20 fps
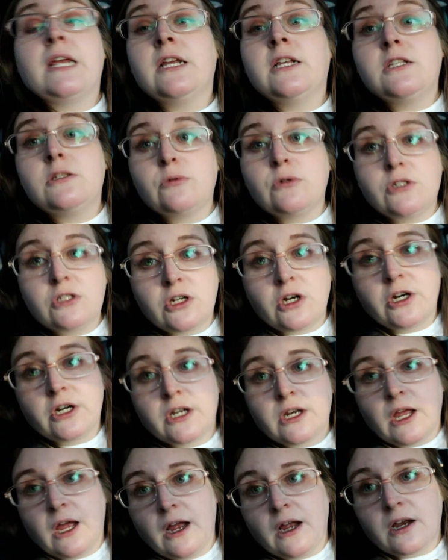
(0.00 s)
kids were
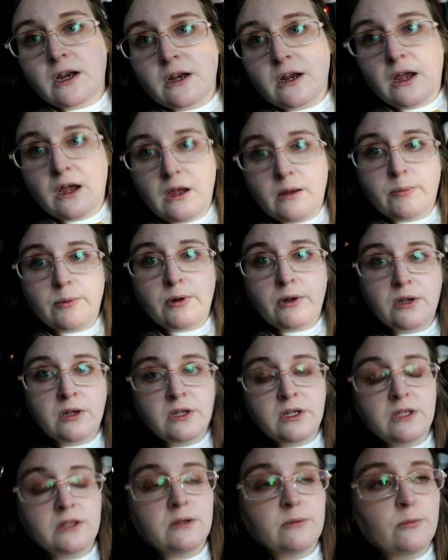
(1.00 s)
starting to act up
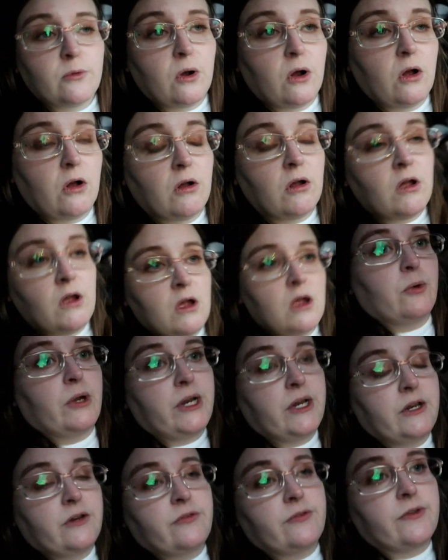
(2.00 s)
in the mall I
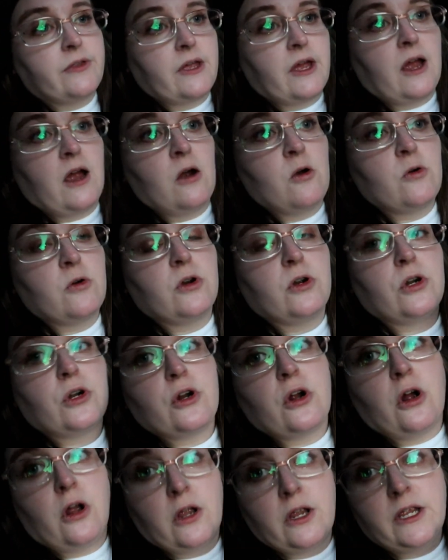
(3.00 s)
waited for the hour
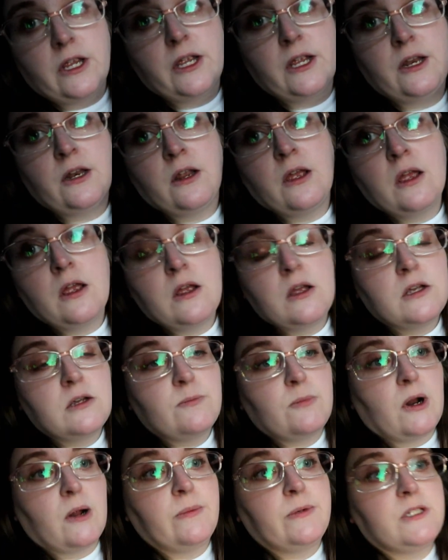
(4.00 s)
got in
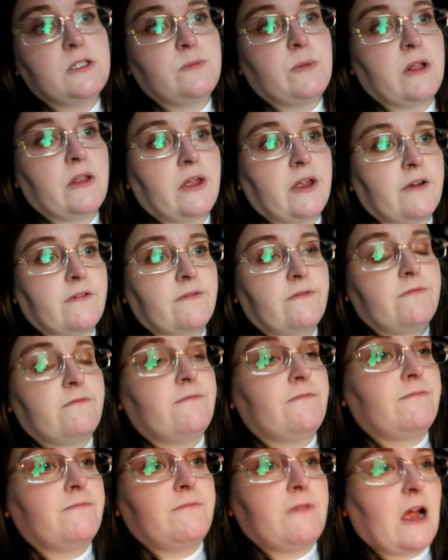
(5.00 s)
probably spent like
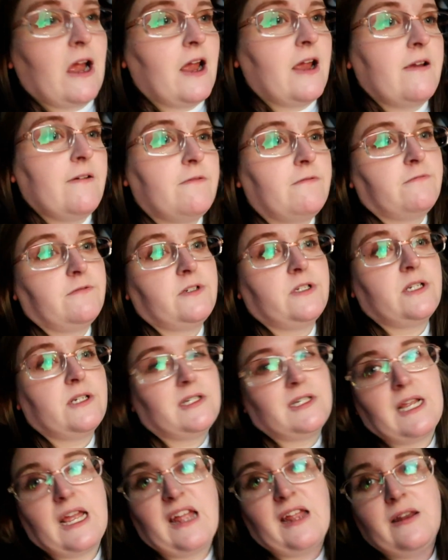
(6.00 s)
five to
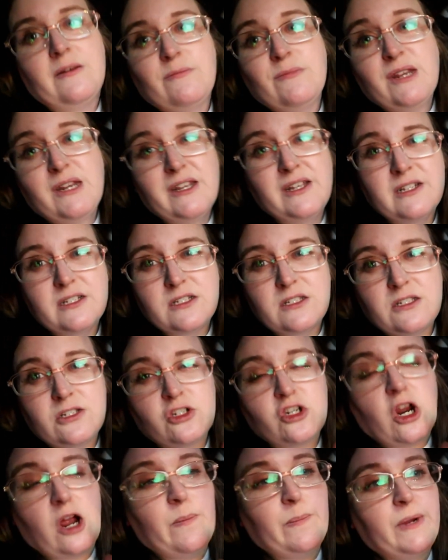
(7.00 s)
ten minutes
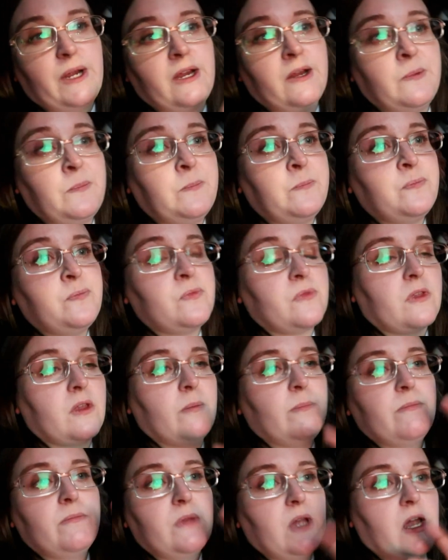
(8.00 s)
shopping
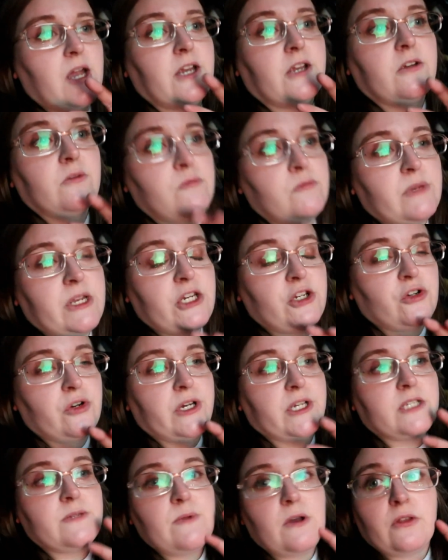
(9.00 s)
I made sure
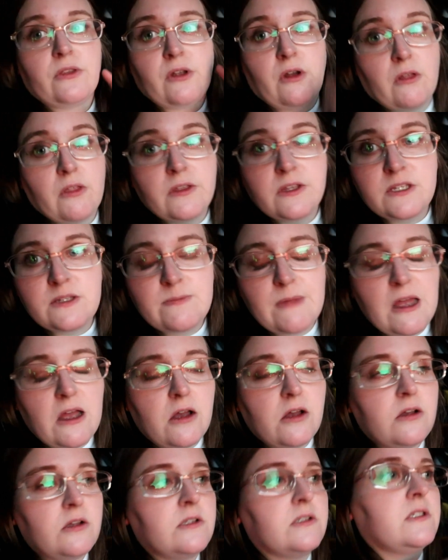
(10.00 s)
I smelled all the
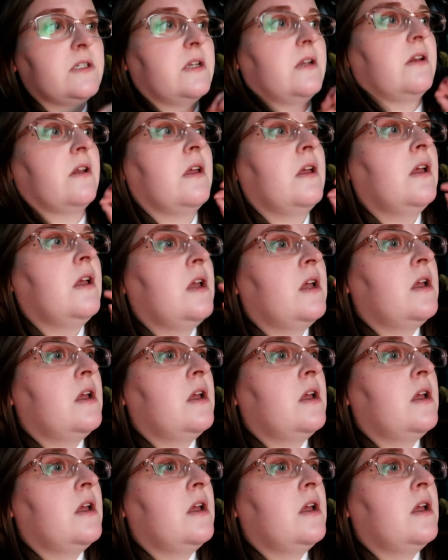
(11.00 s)
smells and